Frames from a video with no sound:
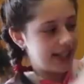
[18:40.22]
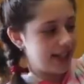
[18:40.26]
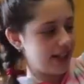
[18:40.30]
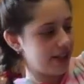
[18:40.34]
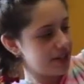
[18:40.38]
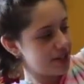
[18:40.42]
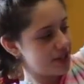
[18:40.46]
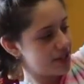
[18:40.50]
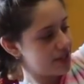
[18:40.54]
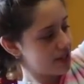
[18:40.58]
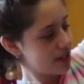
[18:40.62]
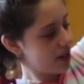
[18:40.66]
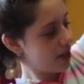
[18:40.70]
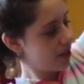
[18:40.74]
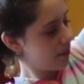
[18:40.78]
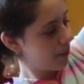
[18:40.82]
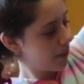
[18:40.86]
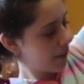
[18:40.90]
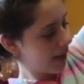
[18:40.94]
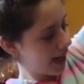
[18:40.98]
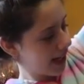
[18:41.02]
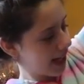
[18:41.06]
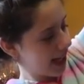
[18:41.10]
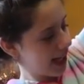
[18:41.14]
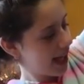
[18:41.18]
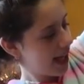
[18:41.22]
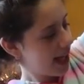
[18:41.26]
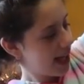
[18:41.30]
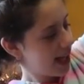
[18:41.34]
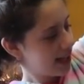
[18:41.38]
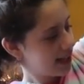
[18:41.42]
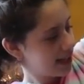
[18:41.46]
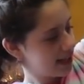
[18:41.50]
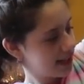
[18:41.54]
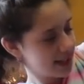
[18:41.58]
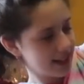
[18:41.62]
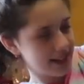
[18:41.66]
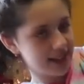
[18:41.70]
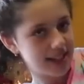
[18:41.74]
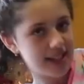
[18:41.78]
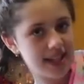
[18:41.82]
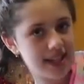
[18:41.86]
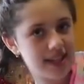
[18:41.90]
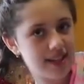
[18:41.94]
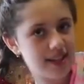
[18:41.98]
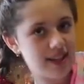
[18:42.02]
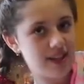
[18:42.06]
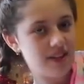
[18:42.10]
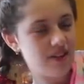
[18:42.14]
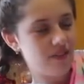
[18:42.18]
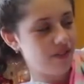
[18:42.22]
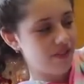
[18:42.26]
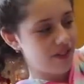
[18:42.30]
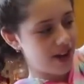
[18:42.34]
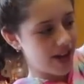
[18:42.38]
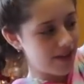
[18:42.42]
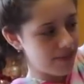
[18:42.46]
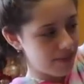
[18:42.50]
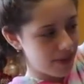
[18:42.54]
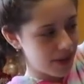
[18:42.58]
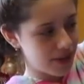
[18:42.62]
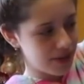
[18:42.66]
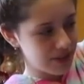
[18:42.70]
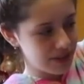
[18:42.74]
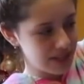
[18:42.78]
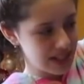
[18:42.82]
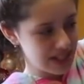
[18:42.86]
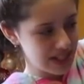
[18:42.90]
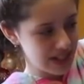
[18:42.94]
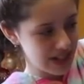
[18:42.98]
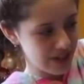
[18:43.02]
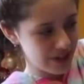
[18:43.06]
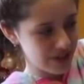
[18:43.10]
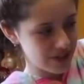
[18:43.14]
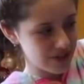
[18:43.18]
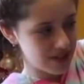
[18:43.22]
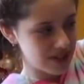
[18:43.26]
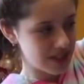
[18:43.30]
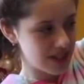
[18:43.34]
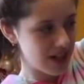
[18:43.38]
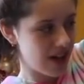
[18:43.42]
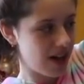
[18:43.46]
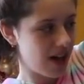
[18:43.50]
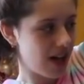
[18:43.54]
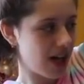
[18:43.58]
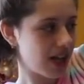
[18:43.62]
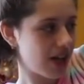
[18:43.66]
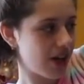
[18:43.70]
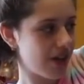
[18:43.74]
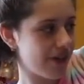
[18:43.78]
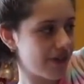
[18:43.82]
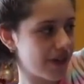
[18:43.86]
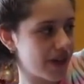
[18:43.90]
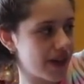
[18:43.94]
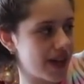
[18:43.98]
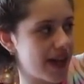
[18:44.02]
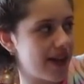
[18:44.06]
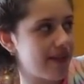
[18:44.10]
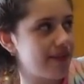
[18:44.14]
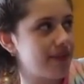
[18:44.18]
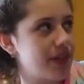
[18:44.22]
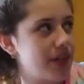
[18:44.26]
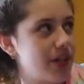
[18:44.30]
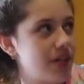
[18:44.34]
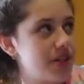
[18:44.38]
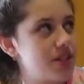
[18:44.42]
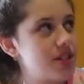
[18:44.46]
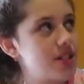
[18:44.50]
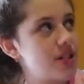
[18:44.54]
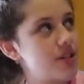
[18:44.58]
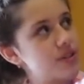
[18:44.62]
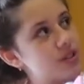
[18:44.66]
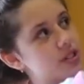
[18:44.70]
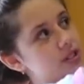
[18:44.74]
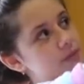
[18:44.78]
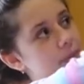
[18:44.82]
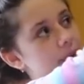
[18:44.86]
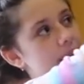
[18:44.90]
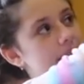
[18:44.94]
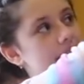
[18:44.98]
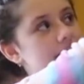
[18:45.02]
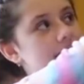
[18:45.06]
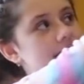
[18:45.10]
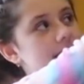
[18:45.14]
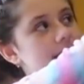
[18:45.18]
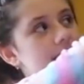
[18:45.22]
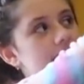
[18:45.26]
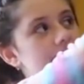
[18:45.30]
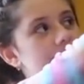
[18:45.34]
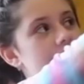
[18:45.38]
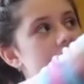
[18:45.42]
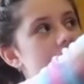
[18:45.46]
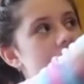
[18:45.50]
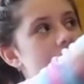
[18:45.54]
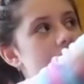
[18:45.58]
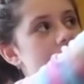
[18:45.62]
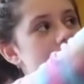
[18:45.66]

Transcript: they are so pretty. They're like rainbow stones all over them. They're so sparkly